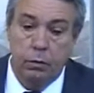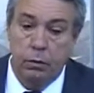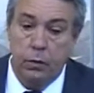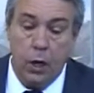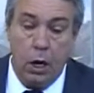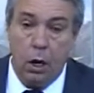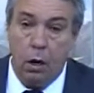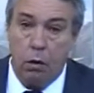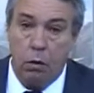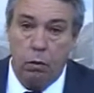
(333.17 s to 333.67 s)

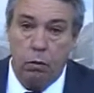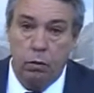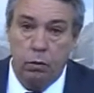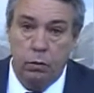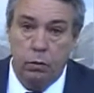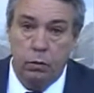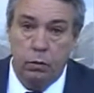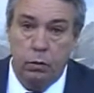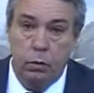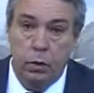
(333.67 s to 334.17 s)
No.
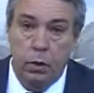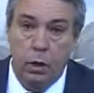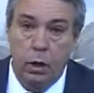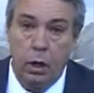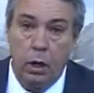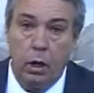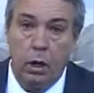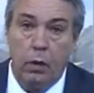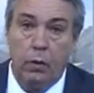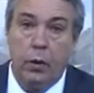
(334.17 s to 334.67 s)

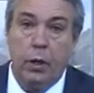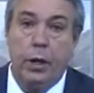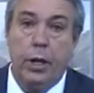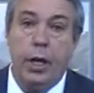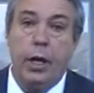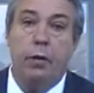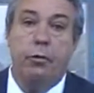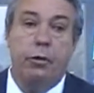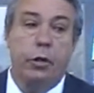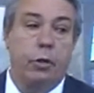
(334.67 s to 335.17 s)
The
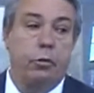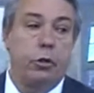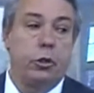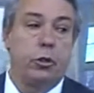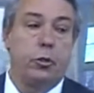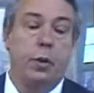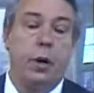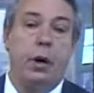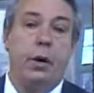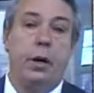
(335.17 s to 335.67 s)
gift of the
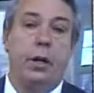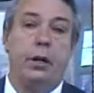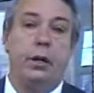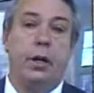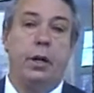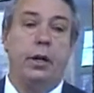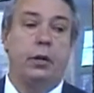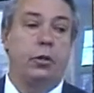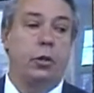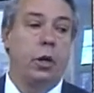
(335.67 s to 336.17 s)
Spirit
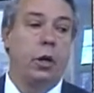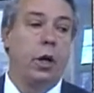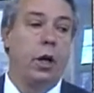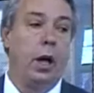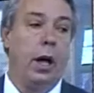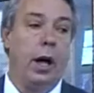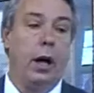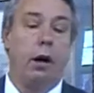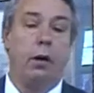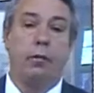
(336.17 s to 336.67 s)
is,
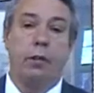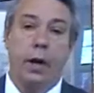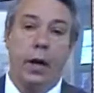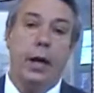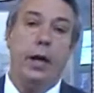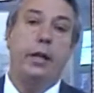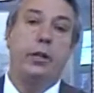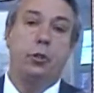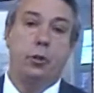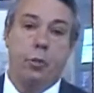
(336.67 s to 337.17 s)
of
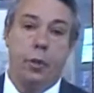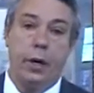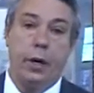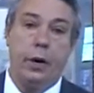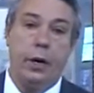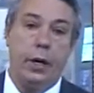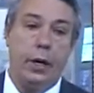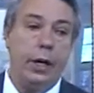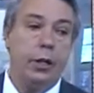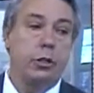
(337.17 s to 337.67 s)
a
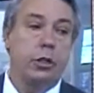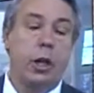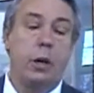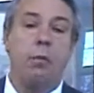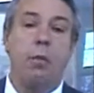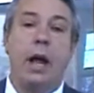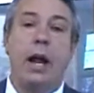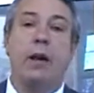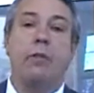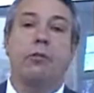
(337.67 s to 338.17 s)
Spirit, is a
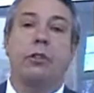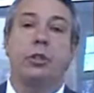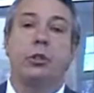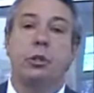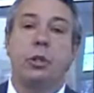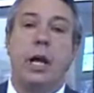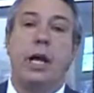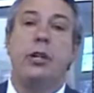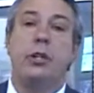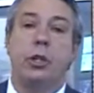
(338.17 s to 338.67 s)

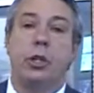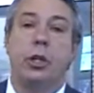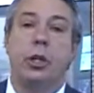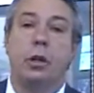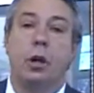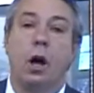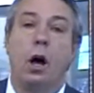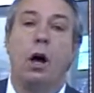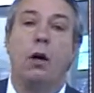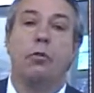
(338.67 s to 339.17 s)
manifestation
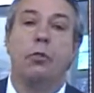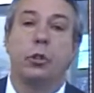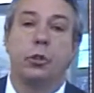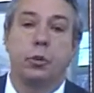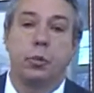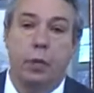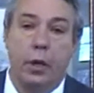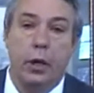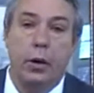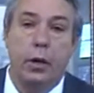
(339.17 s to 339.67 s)
of the
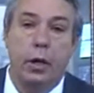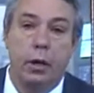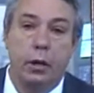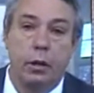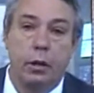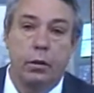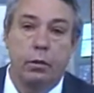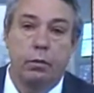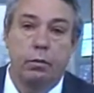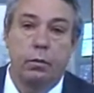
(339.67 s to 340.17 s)
Spirit.
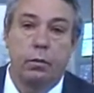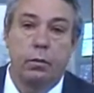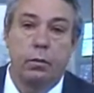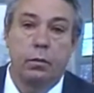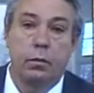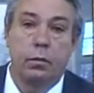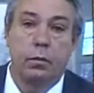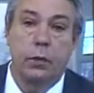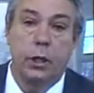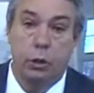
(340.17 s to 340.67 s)

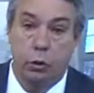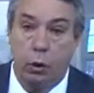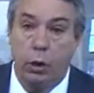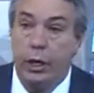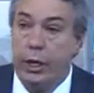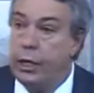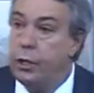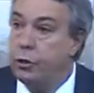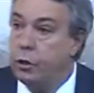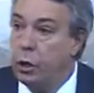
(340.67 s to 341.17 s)
That's
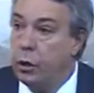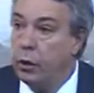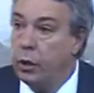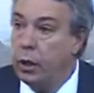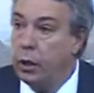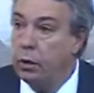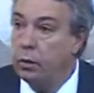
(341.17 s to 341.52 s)
what He's doing.